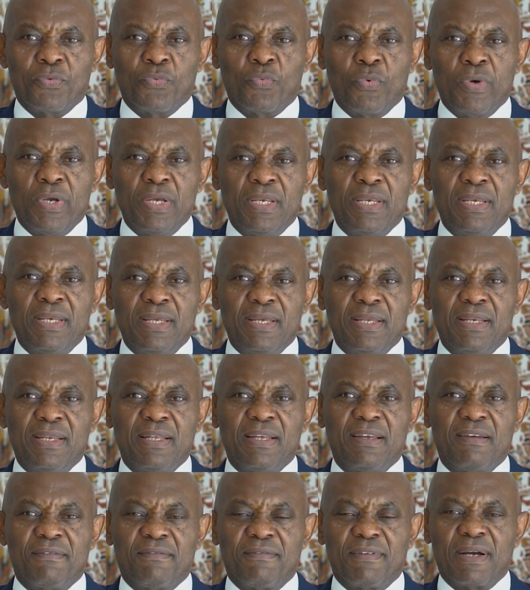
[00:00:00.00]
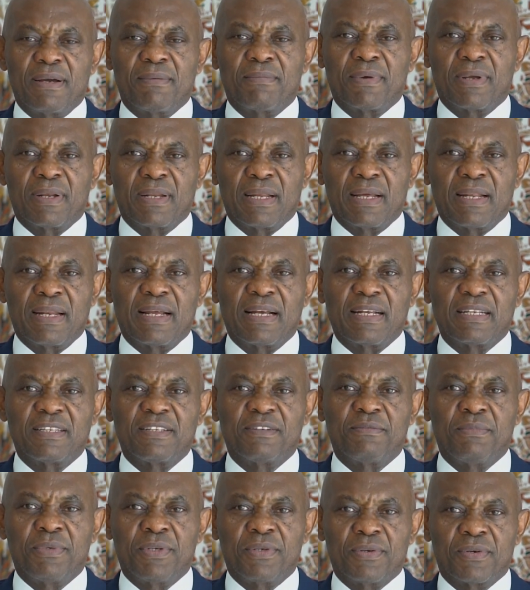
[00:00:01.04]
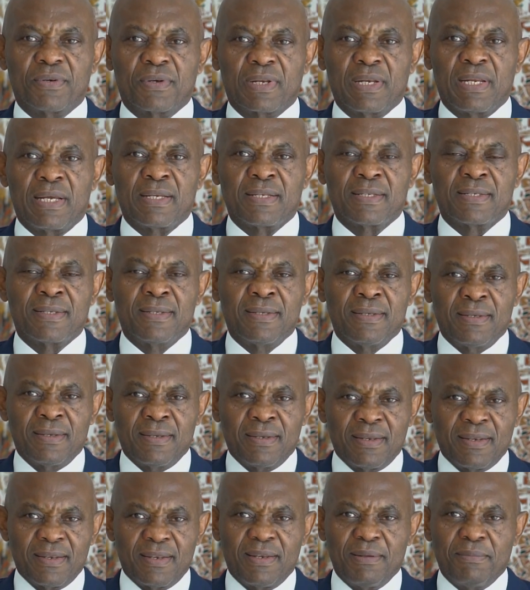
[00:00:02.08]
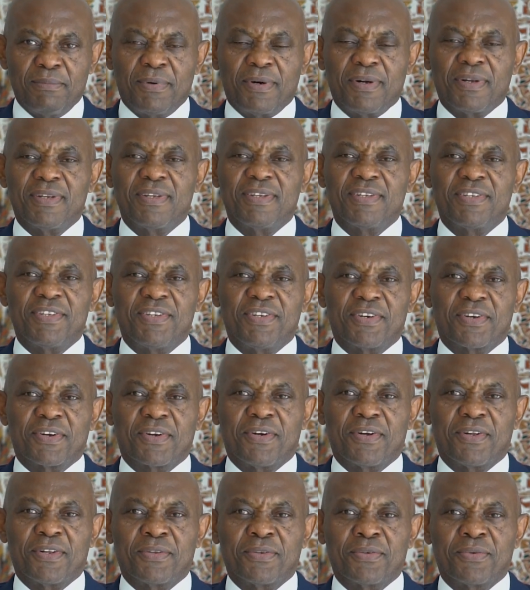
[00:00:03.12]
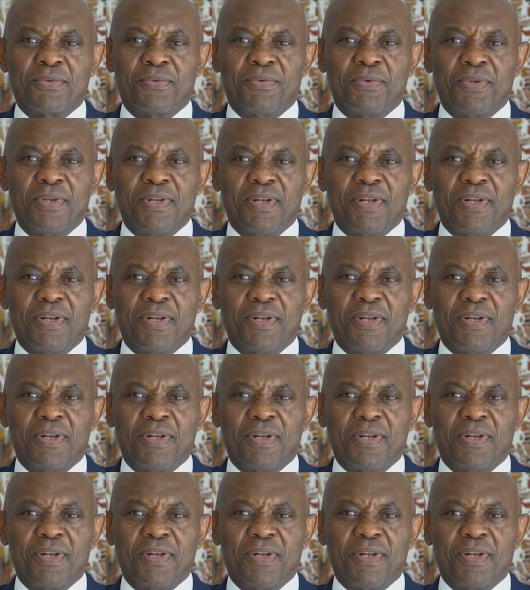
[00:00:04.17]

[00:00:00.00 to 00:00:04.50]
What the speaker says: We need a vibrant and active middle class. The ball is in your court. Good